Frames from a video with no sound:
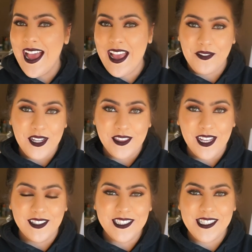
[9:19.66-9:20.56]
I have nothing
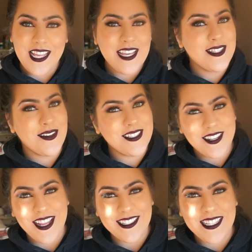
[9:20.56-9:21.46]
else to say. So until
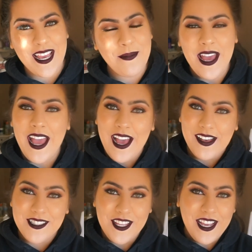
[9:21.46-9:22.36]
next time,
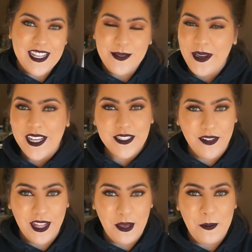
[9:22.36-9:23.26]
I'll see you guys in my next
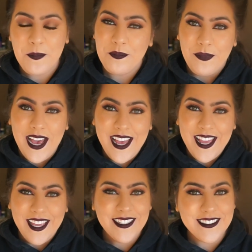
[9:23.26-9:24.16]
video.
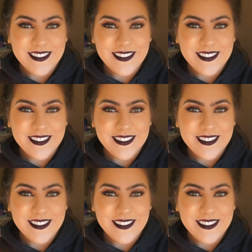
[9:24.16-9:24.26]
Bye!